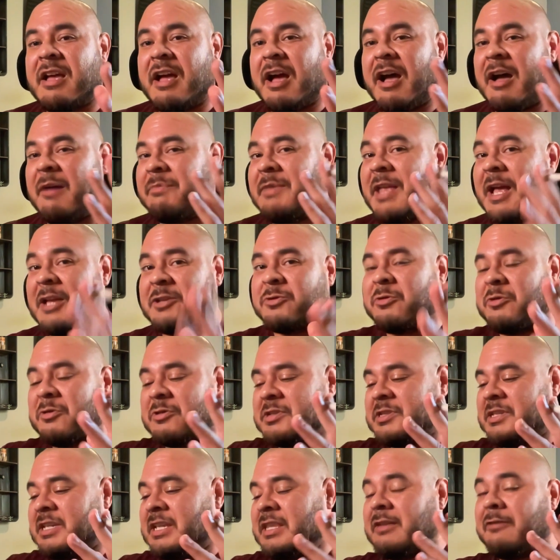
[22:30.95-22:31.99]
That's where you'll
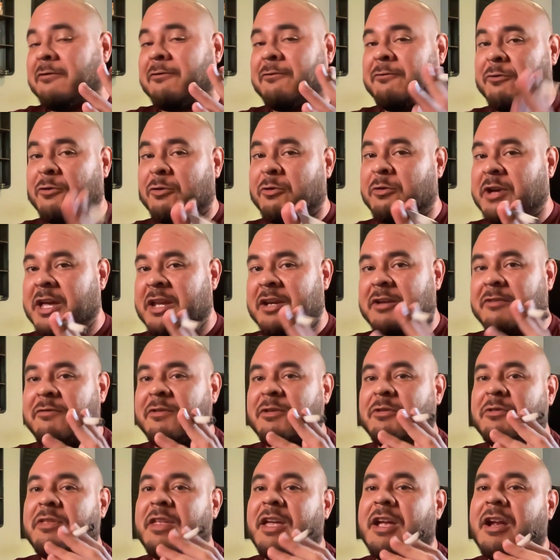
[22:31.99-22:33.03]
see the full interview
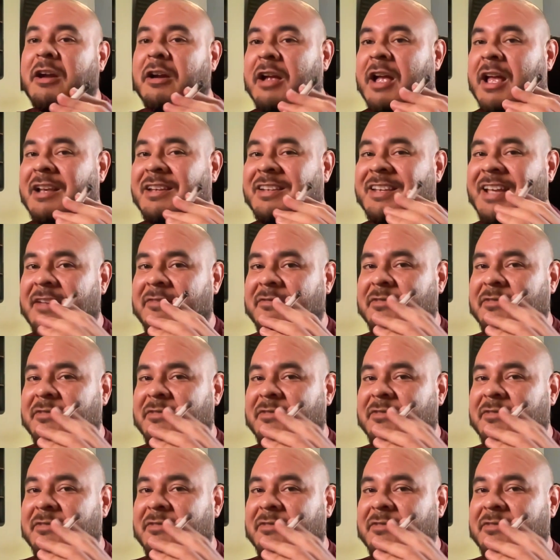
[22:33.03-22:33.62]
there and dive